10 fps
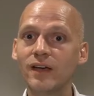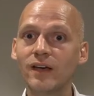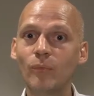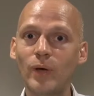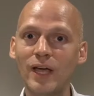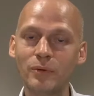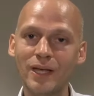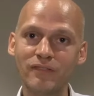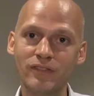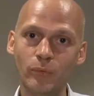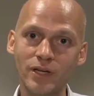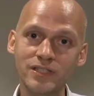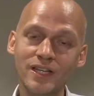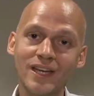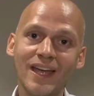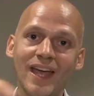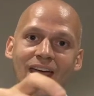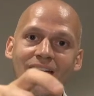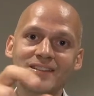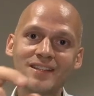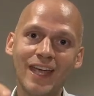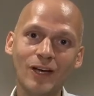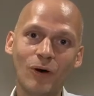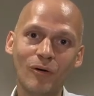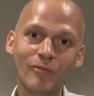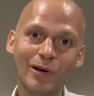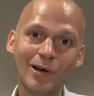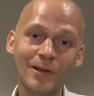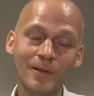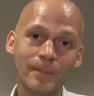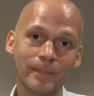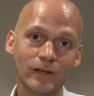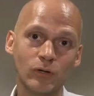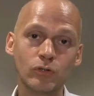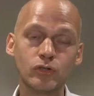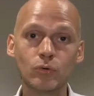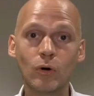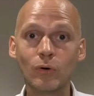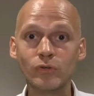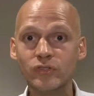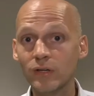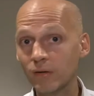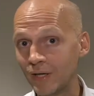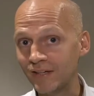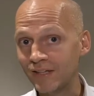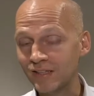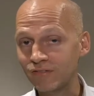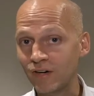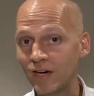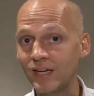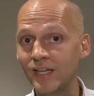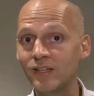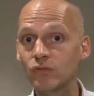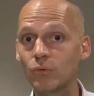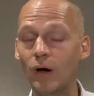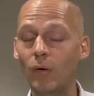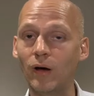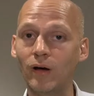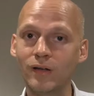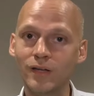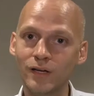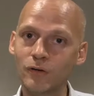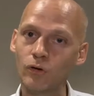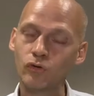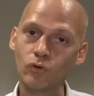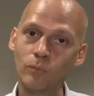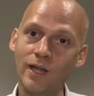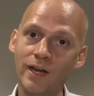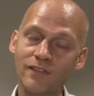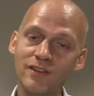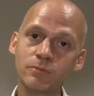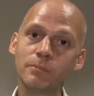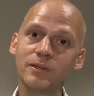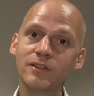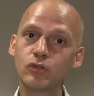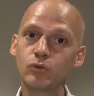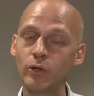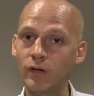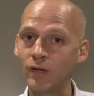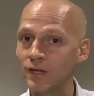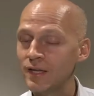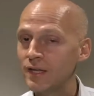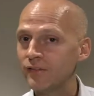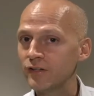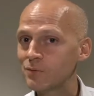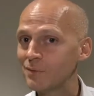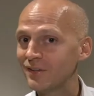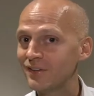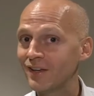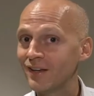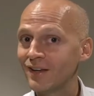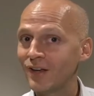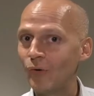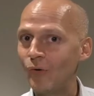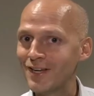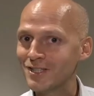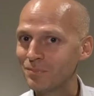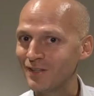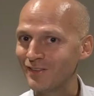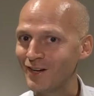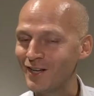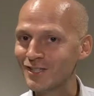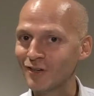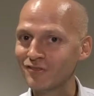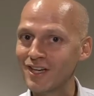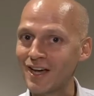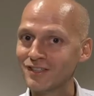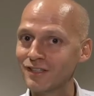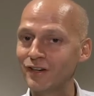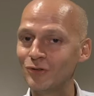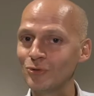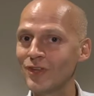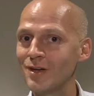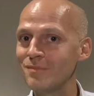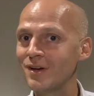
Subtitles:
where we have the risk and take over the controls we identify into our control plan. And this will be the tool. This will be the recipe, the list of tasks. If I do them